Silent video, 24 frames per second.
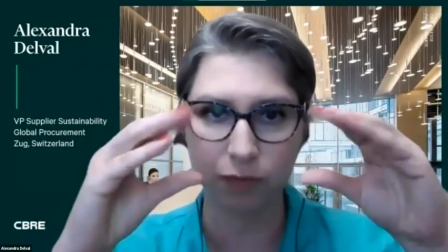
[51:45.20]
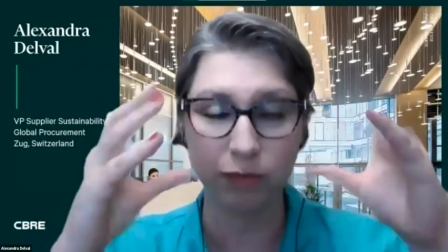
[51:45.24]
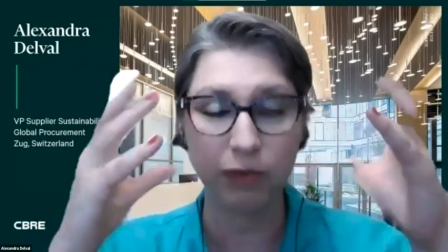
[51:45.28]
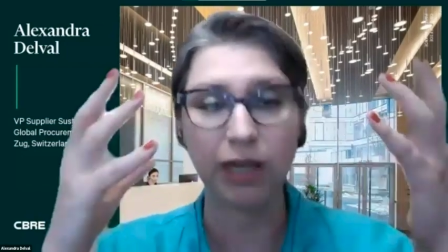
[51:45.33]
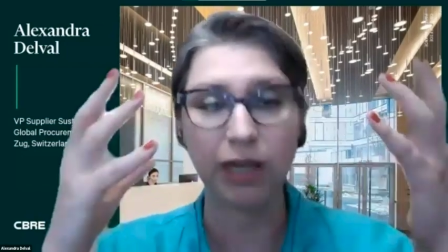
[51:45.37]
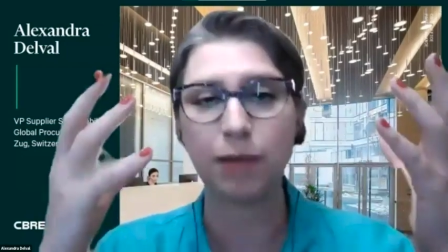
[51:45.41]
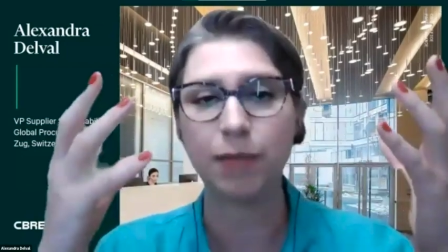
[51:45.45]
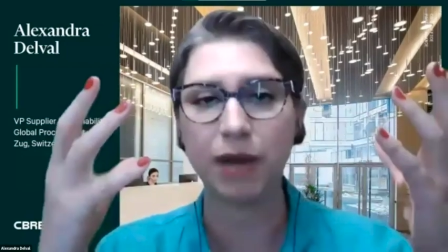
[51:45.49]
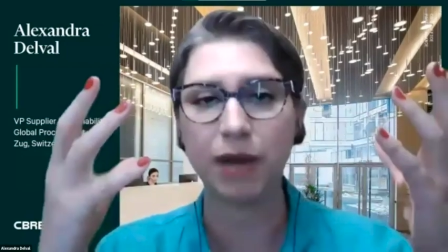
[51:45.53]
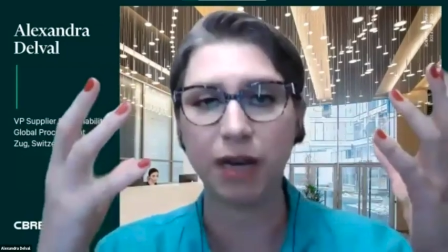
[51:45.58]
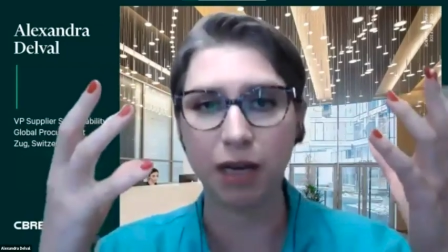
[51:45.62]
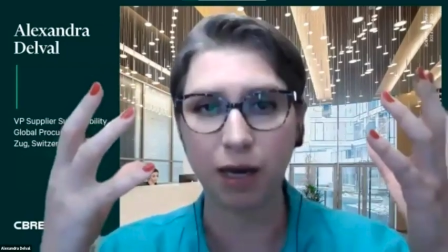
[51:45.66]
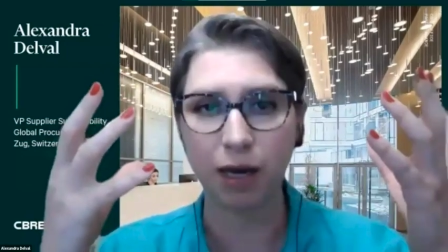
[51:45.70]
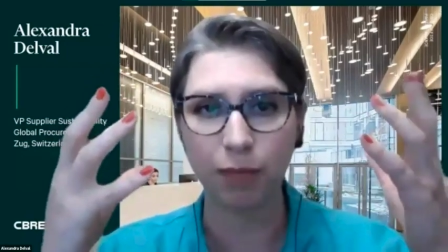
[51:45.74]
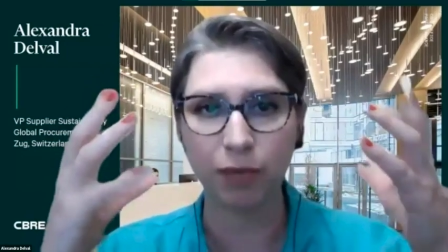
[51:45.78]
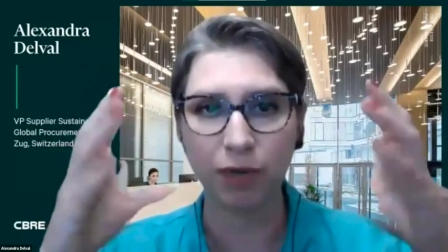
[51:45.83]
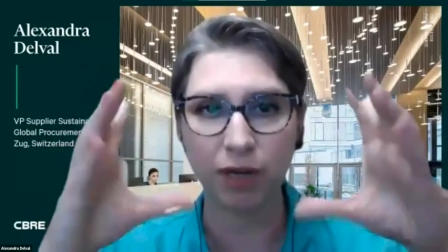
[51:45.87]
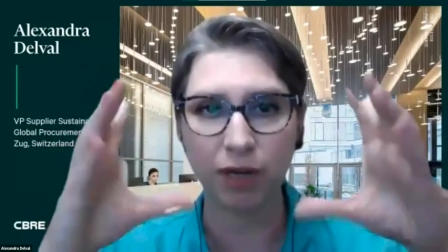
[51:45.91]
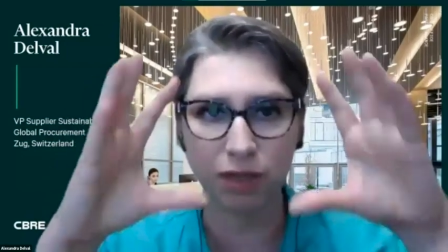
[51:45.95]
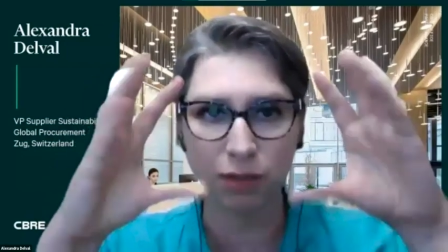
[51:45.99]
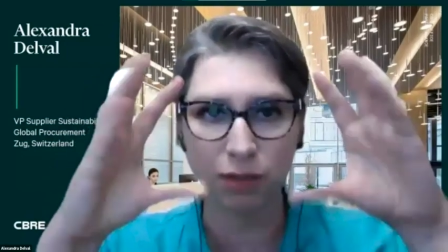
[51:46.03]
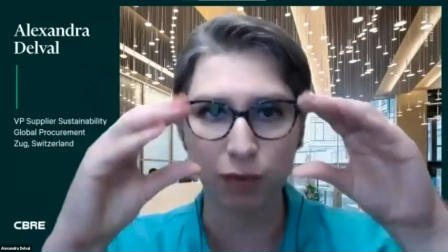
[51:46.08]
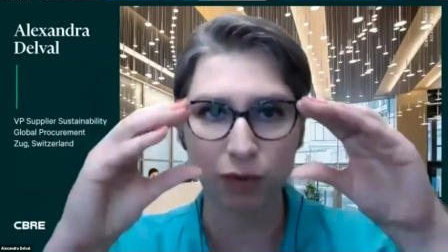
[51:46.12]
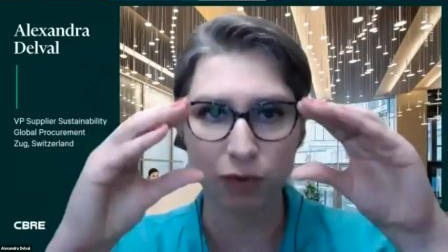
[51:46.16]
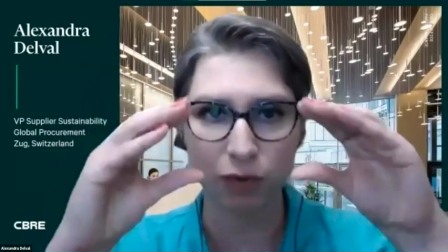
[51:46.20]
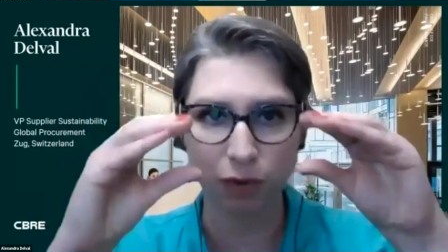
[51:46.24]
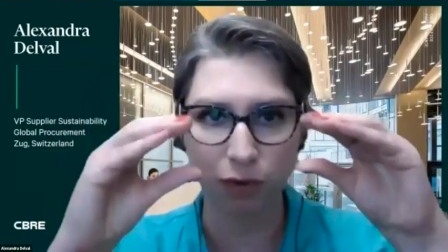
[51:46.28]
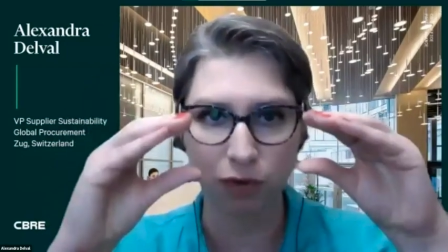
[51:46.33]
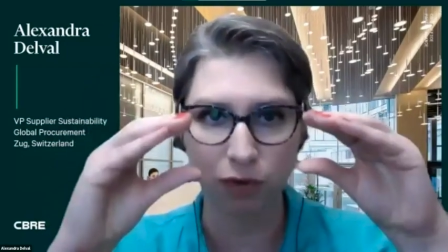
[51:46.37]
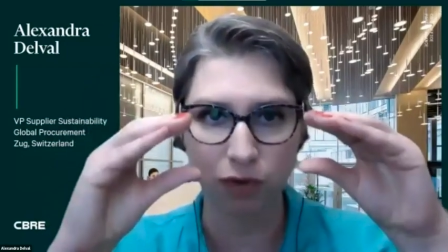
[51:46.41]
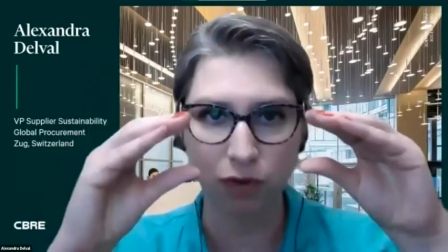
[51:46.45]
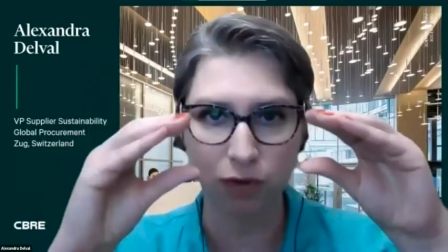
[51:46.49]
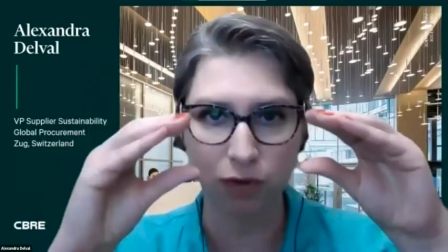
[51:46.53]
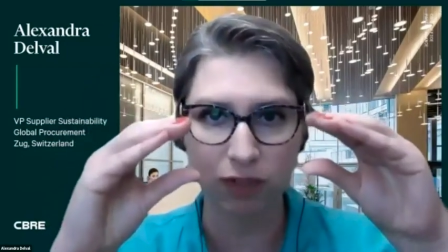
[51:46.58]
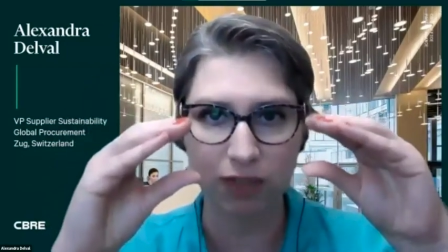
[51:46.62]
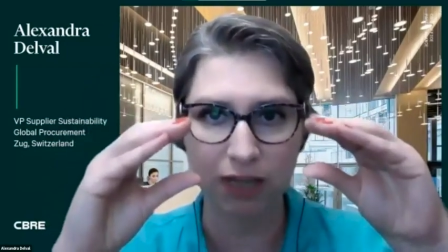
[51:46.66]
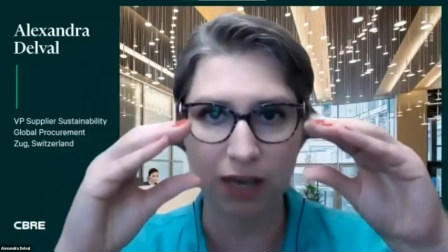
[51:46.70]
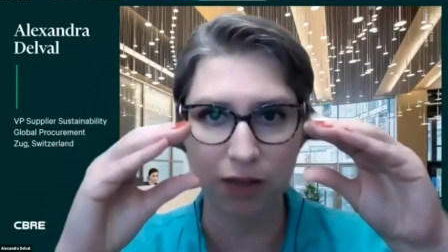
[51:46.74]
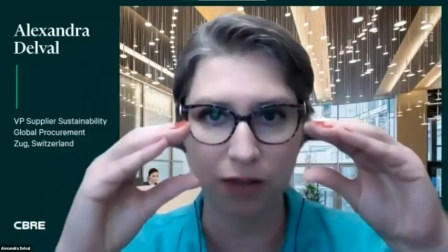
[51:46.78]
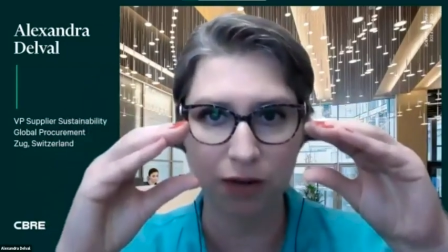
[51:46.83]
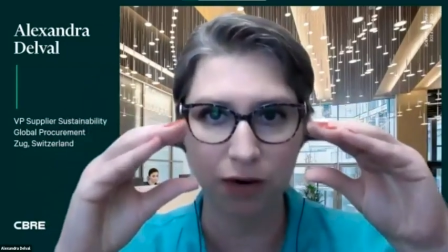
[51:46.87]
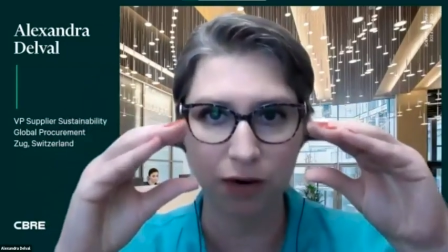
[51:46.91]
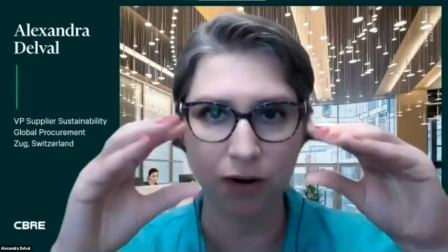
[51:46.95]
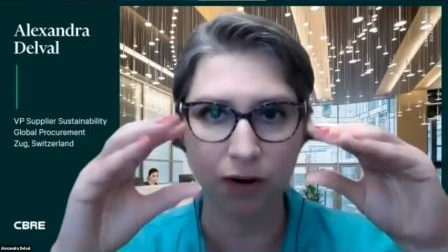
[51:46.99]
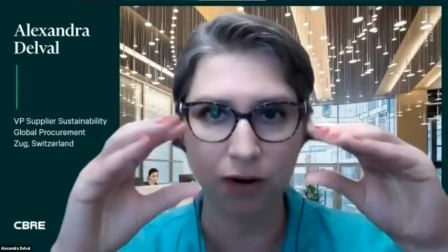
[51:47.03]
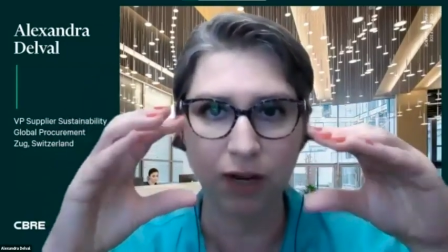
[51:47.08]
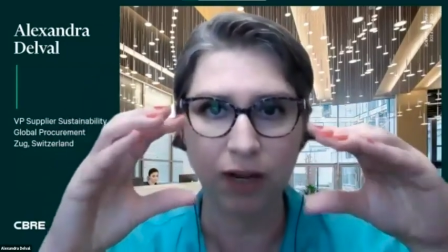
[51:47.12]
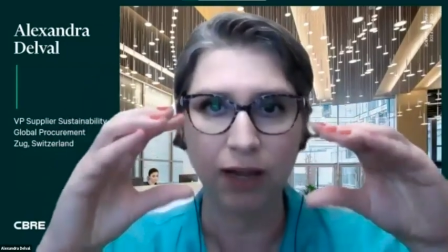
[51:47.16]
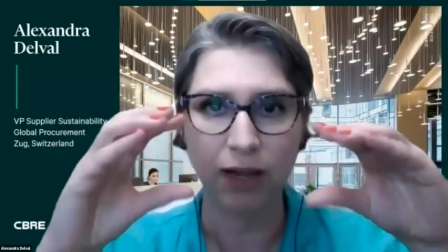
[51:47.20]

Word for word: like many companies, put those two together.